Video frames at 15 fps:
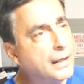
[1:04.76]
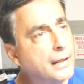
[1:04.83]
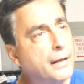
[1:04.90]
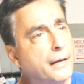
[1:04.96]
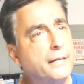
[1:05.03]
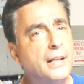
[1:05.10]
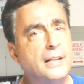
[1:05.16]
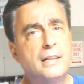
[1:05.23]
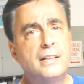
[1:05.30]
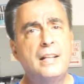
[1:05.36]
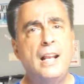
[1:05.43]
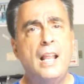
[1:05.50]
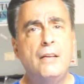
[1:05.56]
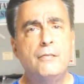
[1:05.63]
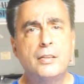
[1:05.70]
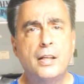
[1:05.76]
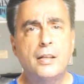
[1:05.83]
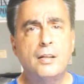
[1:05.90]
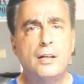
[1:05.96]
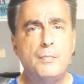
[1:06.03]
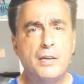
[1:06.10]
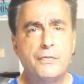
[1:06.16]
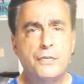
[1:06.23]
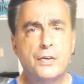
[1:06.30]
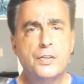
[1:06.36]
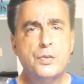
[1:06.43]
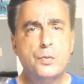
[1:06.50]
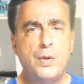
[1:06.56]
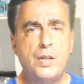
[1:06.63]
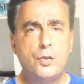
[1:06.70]
And then at 11 I got my
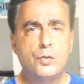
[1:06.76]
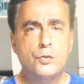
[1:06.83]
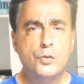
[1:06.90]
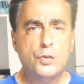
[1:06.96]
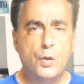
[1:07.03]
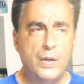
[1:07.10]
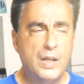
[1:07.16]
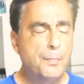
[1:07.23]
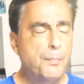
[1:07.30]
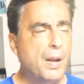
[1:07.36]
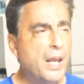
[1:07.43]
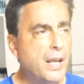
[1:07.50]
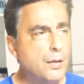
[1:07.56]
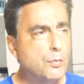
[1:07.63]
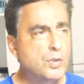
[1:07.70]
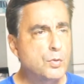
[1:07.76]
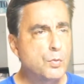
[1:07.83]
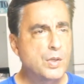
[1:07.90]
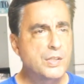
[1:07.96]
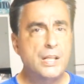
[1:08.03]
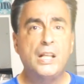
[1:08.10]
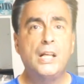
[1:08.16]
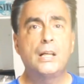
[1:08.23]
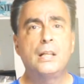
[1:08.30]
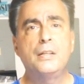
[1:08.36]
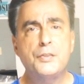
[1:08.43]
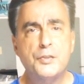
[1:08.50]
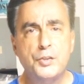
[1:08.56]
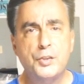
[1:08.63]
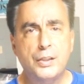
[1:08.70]
first radio control airplane, which was an ugly
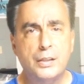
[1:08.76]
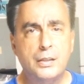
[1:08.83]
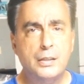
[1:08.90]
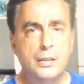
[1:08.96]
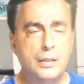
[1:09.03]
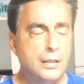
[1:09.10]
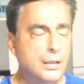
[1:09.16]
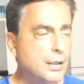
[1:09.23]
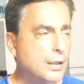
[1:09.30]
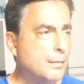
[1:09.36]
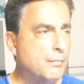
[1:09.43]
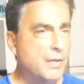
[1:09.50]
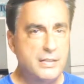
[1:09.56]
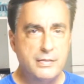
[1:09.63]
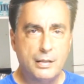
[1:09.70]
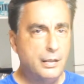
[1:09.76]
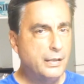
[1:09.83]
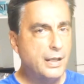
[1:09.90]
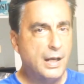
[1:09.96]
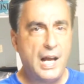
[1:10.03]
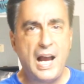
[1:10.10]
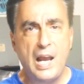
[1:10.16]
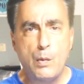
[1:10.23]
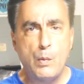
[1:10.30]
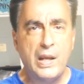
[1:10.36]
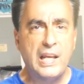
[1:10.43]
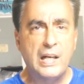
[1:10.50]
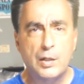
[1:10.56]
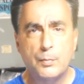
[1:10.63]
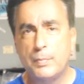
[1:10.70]
stick, basically a high
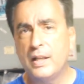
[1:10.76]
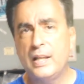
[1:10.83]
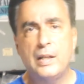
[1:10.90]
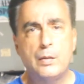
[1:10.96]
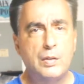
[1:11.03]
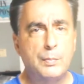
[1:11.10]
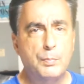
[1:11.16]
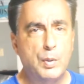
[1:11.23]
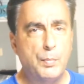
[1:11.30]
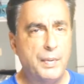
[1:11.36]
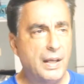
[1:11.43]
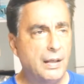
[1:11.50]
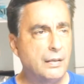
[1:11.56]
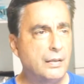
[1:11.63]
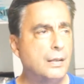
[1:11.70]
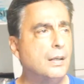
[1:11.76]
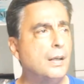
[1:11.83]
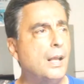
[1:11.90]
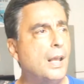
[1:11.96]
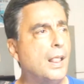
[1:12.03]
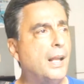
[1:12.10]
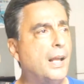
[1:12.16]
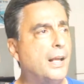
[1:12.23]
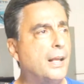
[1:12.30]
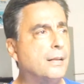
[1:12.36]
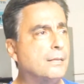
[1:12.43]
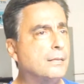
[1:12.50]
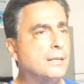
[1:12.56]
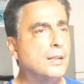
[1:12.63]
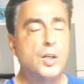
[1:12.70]
wing airplane with a propeller,
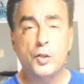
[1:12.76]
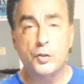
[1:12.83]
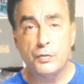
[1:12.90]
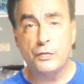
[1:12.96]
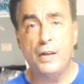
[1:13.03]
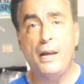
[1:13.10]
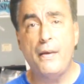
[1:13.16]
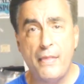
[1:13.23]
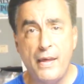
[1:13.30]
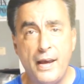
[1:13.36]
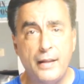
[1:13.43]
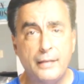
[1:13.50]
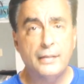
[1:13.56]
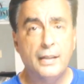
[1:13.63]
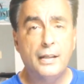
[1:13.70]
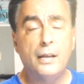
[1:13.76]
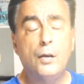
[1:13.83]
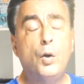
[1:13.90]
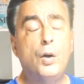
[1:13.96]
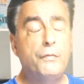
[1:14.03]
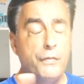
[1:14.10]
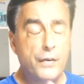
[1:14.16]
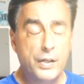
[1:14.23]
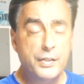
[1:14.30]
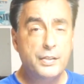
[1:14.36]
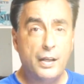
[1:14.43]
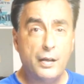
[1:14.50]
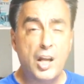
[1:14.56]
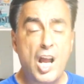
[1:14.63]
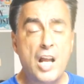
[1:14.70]
and learned to fly that. Then first
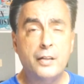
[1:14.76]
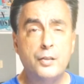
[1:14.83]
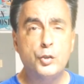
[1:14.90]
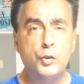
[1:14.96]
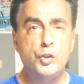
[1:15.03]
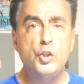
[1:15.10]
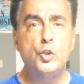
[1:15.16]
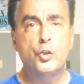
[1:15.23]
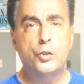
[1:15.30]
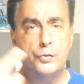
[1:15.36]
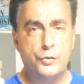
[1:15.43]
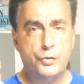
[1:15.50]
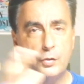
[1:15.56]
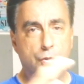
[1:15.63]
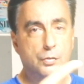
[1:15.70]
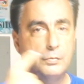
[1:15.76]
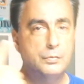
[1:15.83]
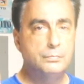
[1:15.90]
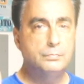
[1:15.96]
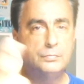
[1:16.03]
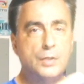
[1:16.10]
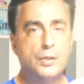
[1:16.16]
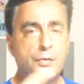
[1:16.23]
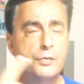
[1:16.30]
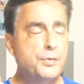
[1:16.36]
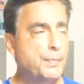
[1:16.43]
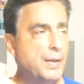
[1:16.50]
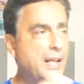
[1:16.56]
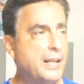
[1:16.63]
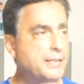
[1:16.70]
I got into U-control, those
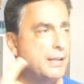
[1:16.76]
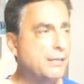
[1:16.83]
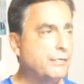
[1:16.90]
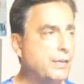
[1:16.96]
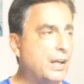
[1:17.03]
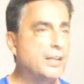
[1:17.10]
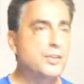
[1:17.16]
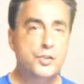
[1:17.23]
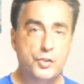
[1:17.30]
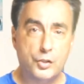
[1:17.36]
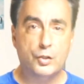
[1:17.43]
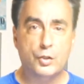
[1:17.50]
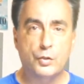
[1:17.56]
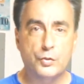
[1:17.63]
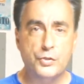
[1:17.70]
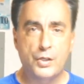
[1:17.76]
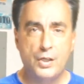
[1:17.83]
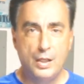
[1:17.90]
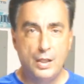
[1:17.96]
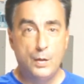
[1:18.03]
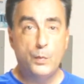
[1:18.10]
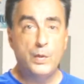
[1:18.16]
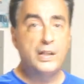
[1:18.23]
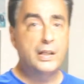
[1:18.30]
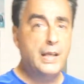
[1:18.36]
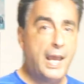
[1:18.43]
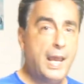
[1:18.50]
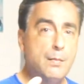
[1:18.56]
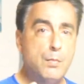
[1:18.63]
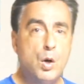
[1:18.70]
planes that fly in circles with a
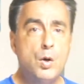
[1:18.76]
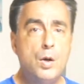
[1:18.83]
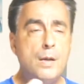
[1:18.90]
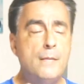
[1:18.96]
cable.